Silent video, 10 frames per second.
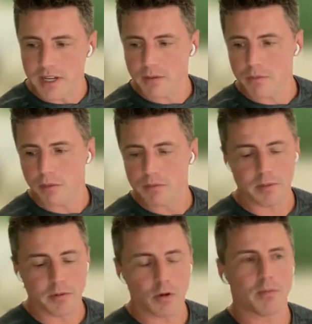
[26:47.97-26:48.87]
So predict
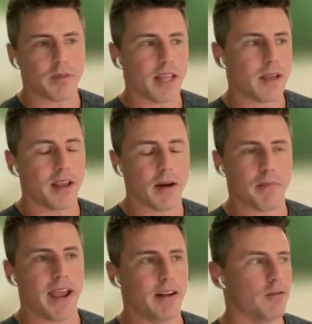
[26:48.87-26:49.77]
problems before they
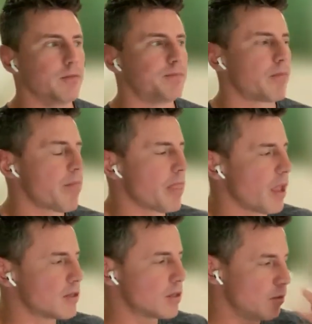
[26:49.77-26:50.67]
become painful.
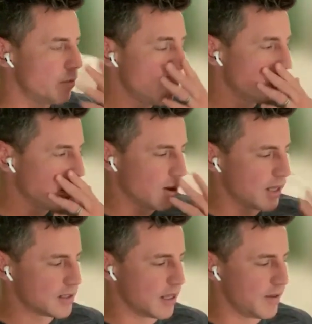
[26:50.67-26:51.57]
So with
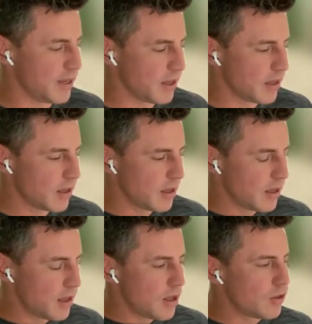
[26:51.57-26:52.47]
online clients leaving,
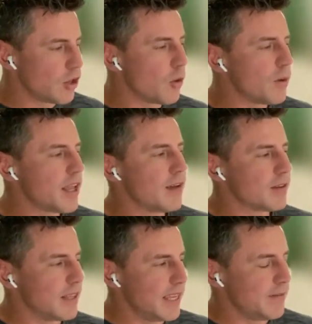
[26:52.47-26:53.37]
no
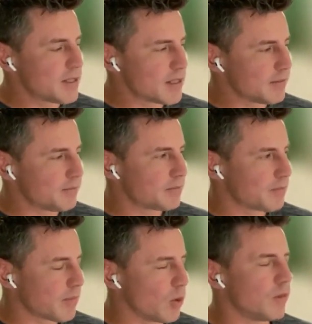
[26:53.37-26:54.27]
one ever leaves,
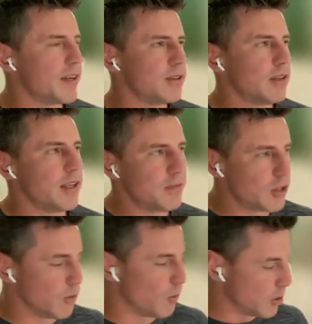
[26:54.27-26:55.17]
or if they do
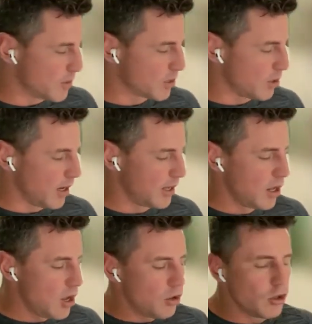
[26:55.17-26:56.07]
leave, you don't want them as a
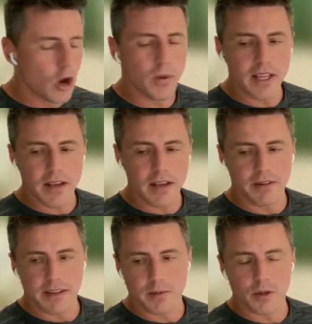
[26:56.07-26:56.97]
client. No
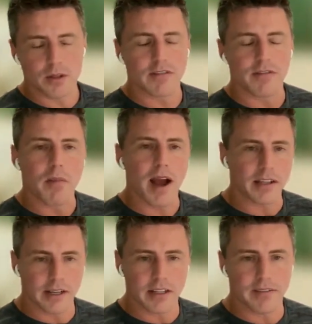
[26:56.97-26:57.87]
one ever leaves because of a
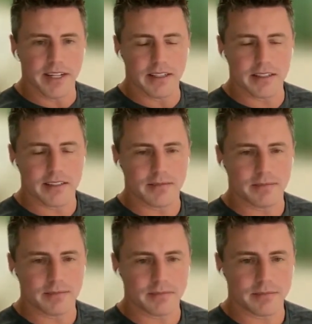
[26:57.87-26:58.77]
minor
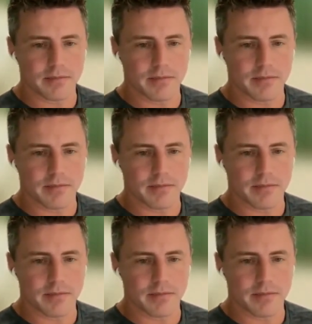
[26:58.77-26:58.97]
inconvenience.